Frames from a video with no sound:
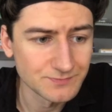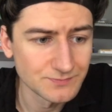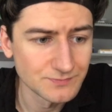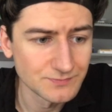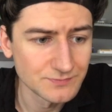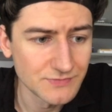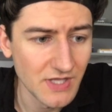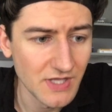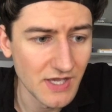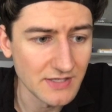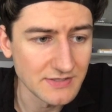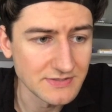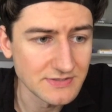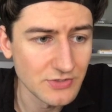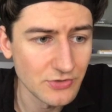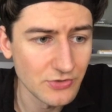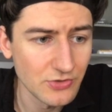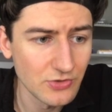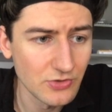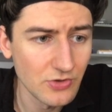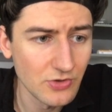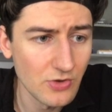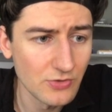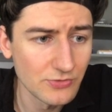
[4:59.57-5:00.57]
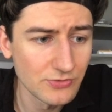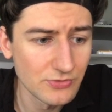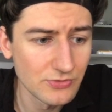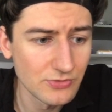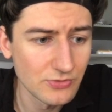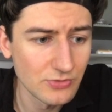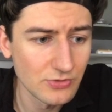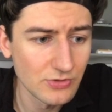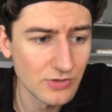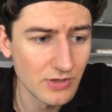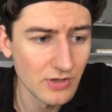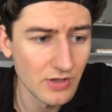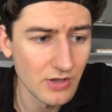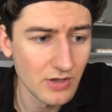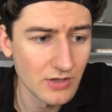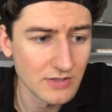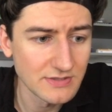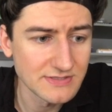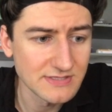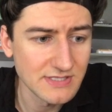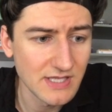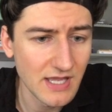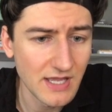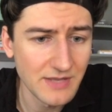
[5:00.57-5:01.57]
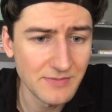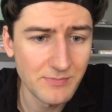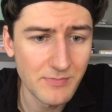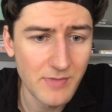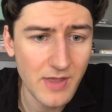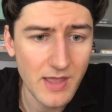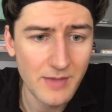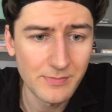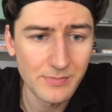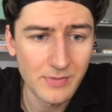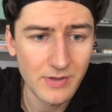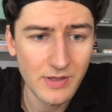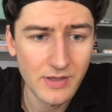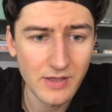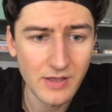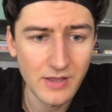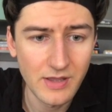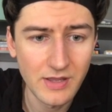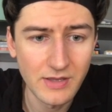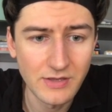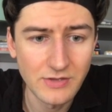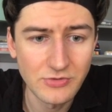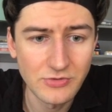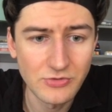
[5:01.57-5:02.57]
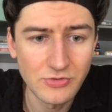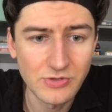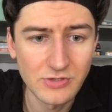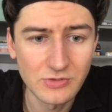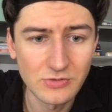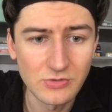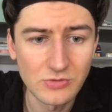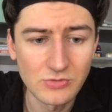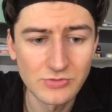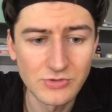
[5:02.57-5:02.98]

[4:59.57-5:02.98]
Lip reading: Yeah, so you go to the sitemap and you include